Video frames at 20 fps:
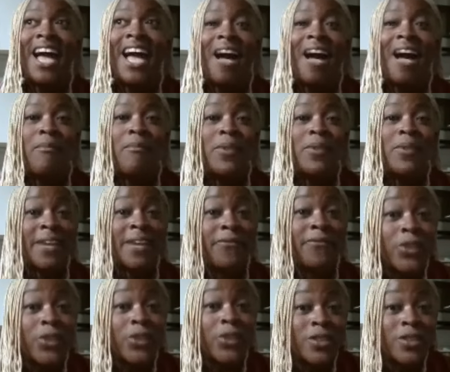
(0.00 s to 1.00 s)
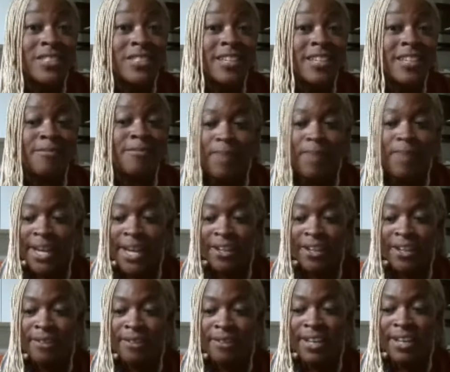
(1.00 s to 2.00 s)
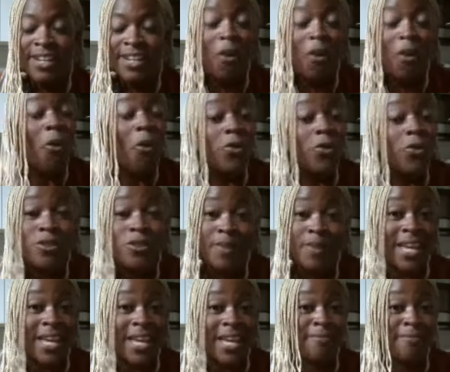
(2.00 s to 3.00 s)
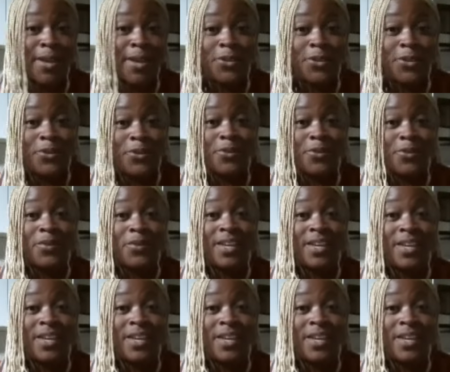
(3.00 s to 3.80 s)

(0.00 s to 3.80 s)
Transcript: Um, when I first did my an all Jamaican menu